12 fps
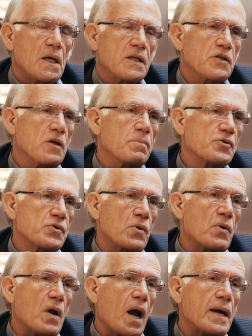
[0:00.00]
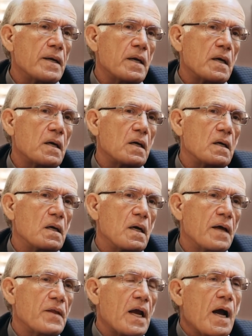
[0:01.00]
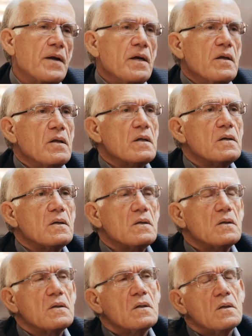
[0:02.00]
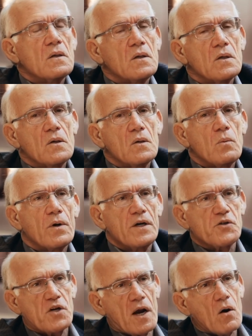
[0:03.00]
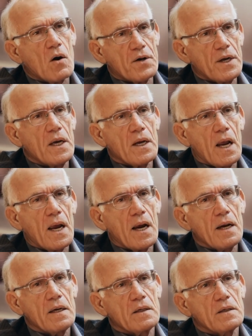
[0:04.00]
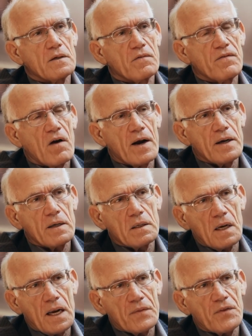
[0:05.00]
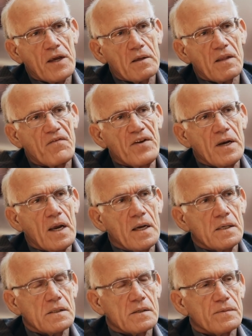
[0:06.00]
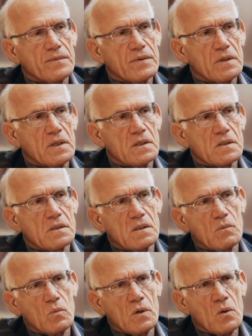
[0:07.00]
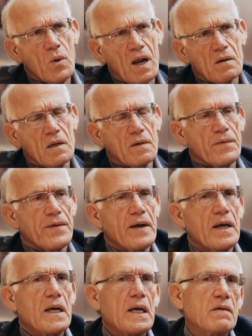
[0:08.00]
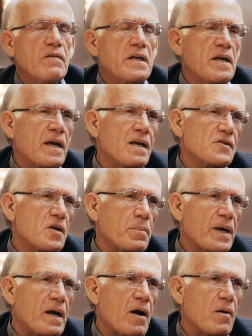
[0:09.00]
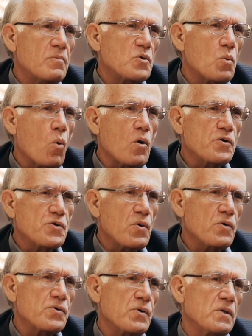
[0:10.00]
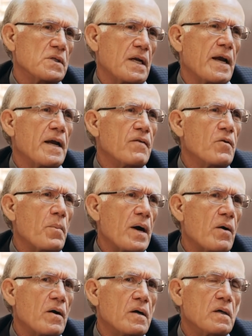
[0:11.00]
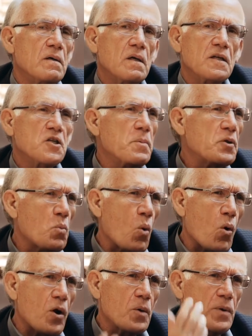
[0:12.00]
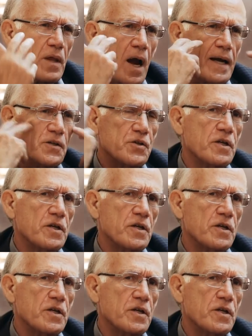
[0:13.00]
It's an absurd idea. And the idea that we're going to check our DNA to find ethnic fides, mm-hmm. look how ridiculous it becomes. Ward Churchill is a Native American. Elizabeth Warren with hiked